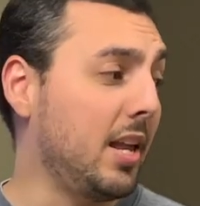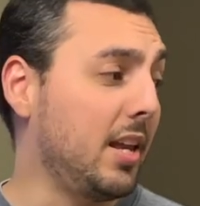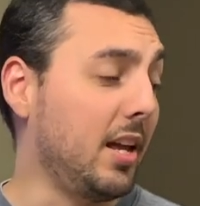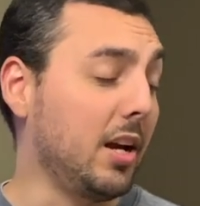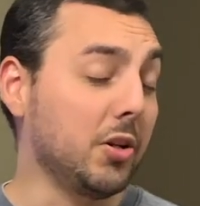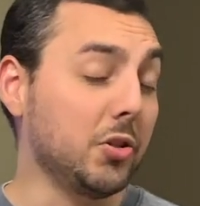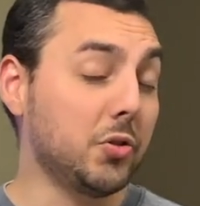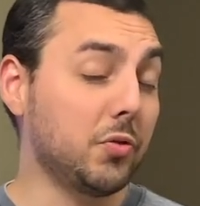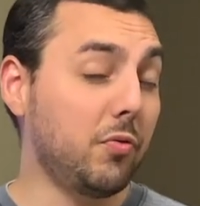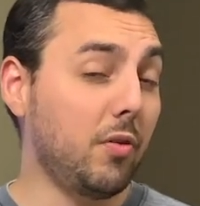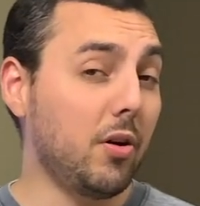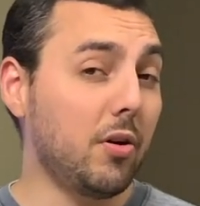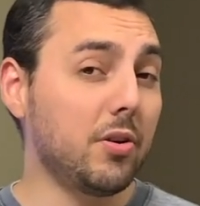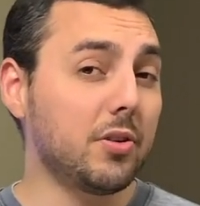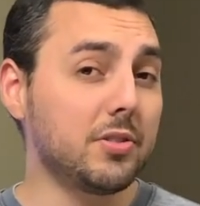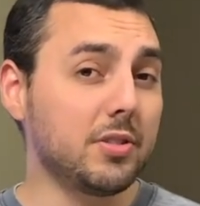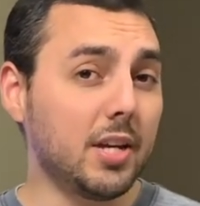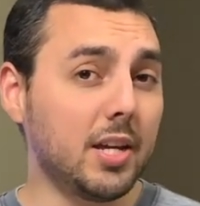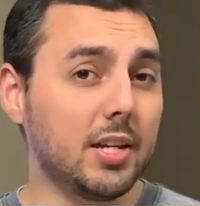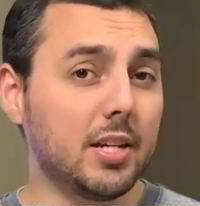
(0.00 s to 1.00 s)
Now as far
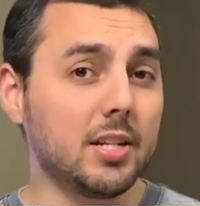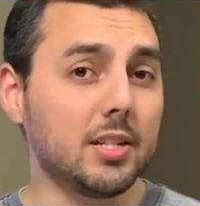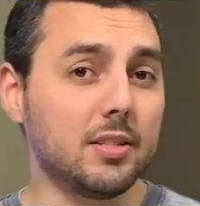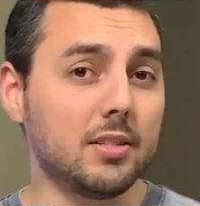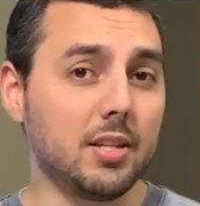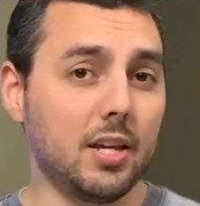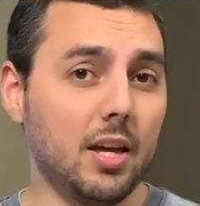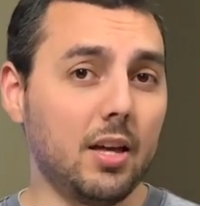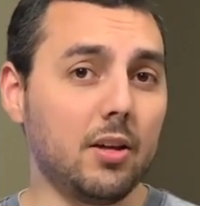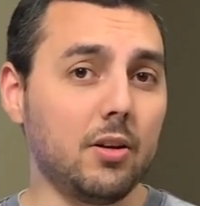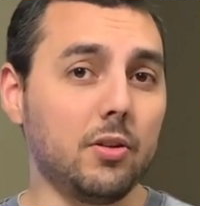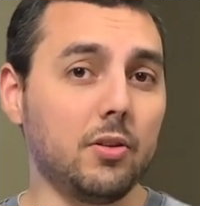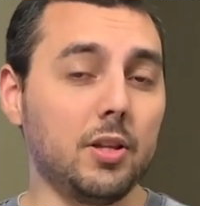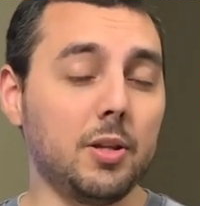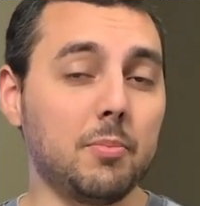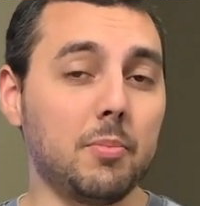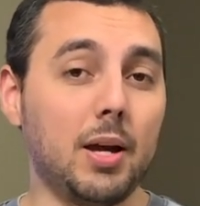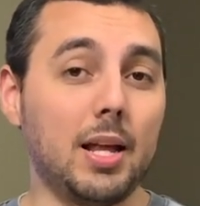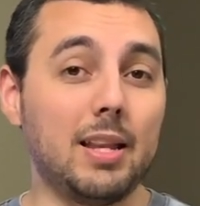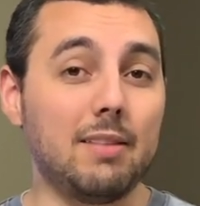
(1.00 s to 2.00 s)
as I can tell
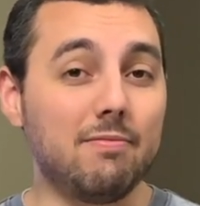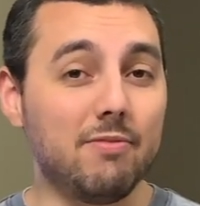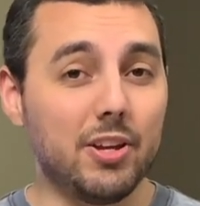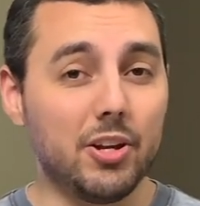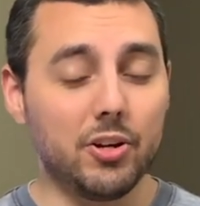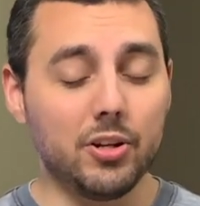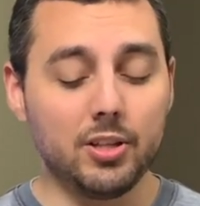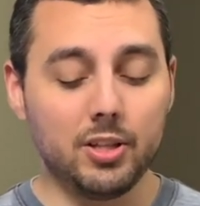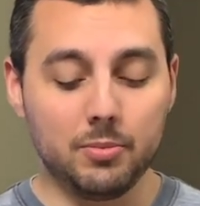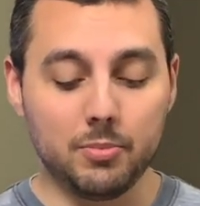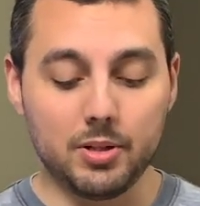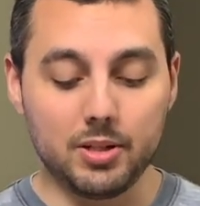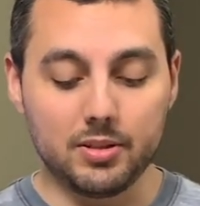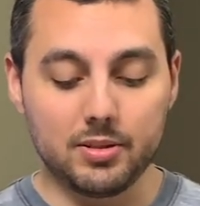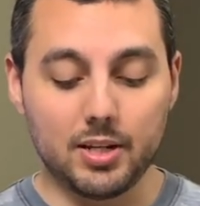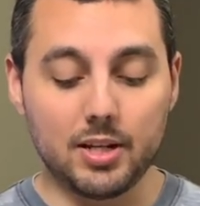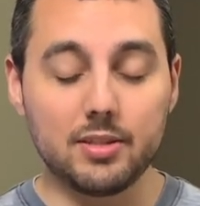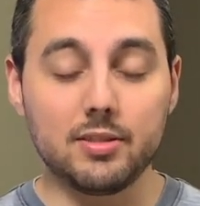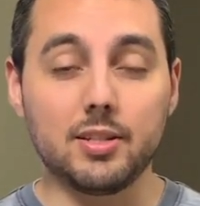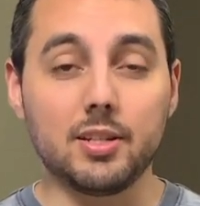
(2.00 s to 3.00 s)
in my very limited
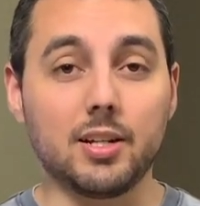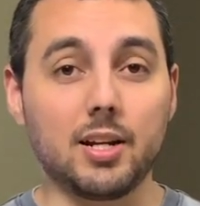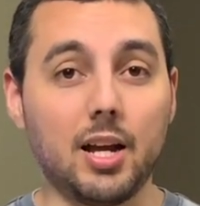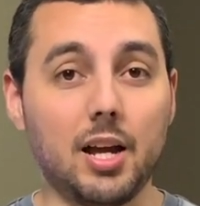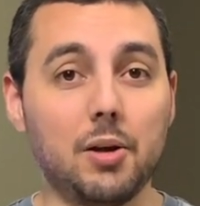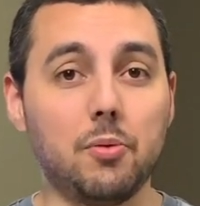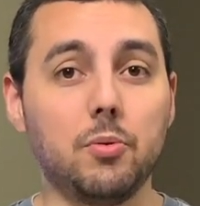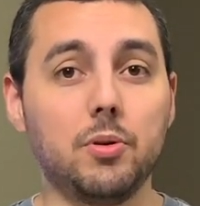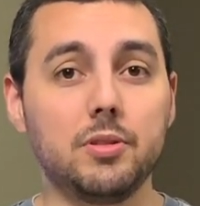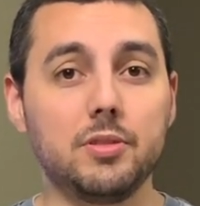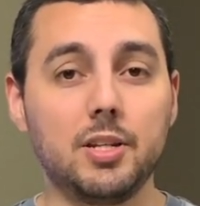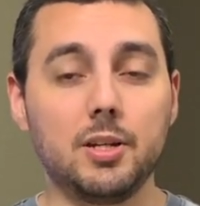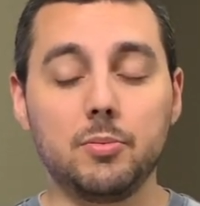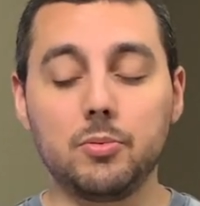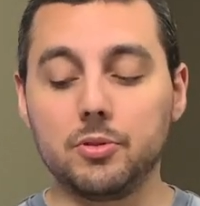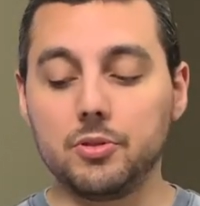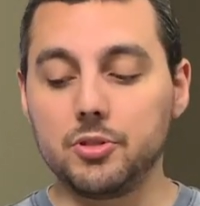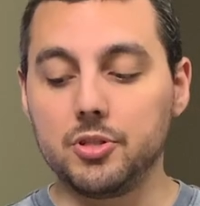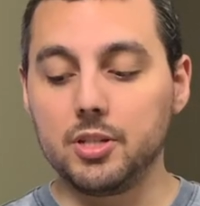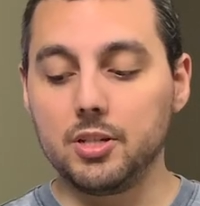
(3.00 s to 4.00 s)
testing I was
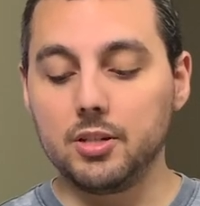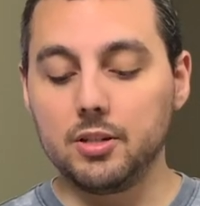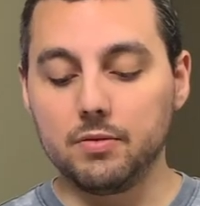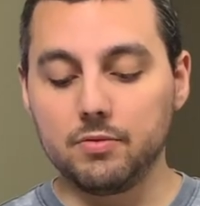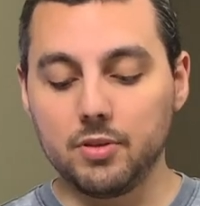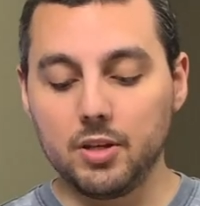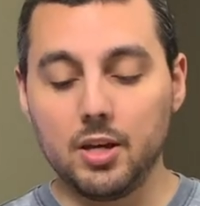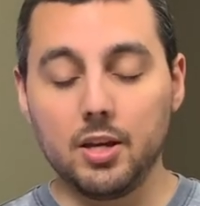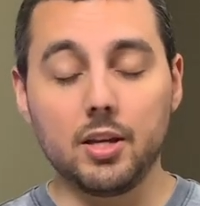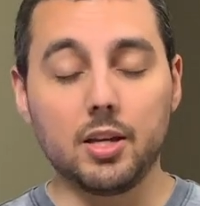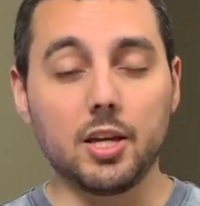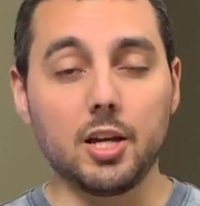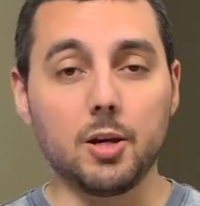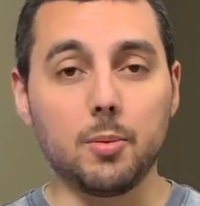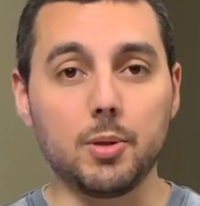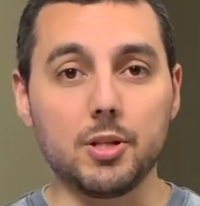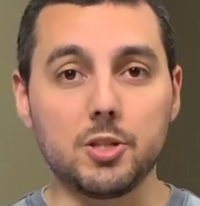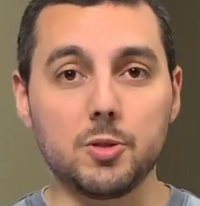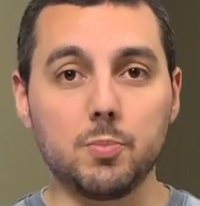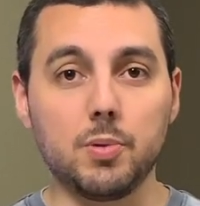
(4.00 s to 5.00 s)
able to achieve
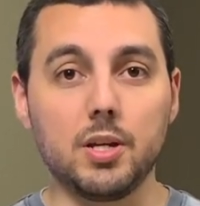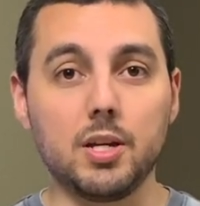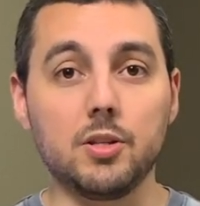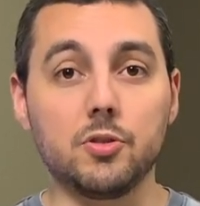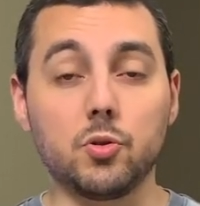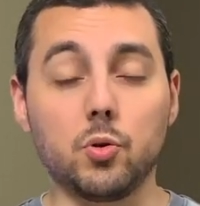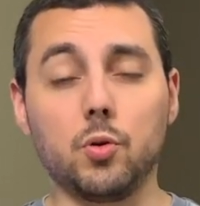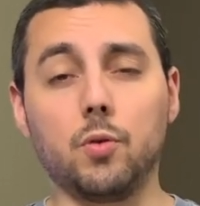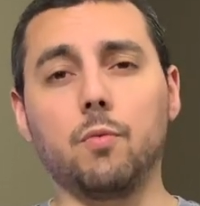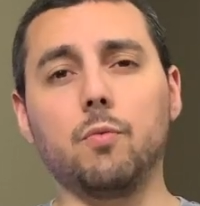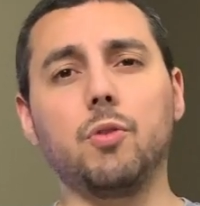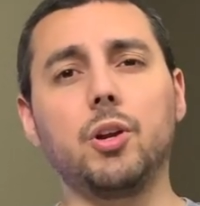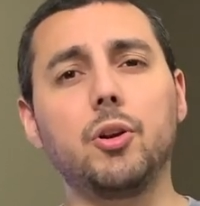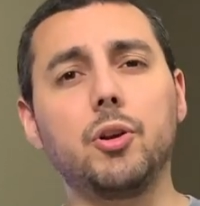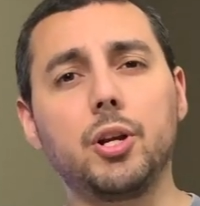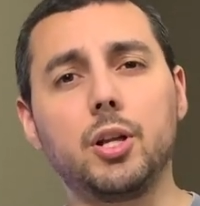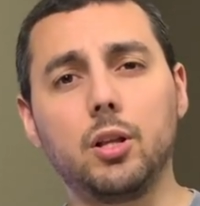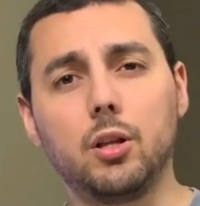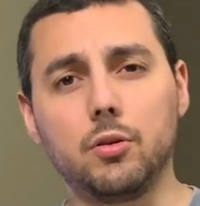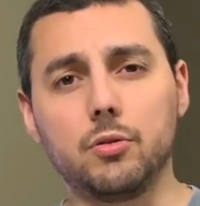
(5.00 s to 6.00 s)
gigabit speeds or
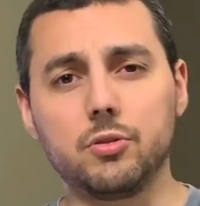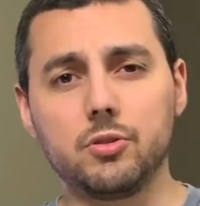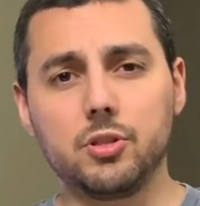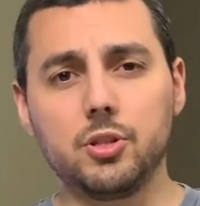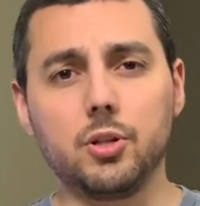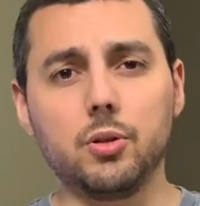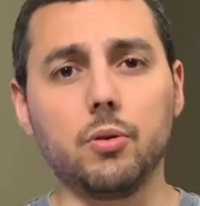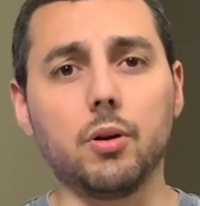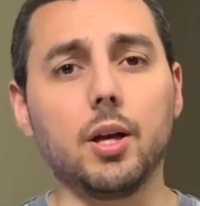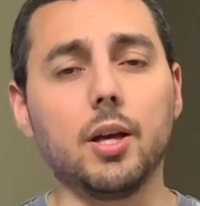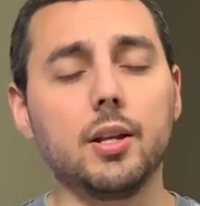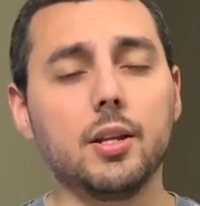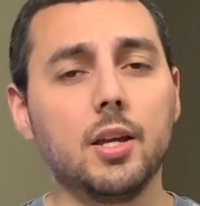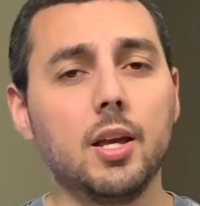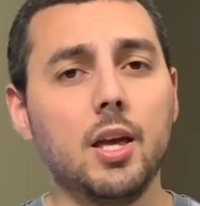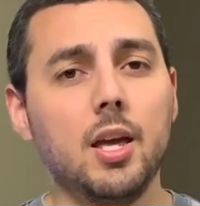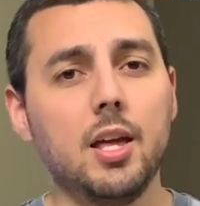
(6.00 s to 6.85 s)
very close to it.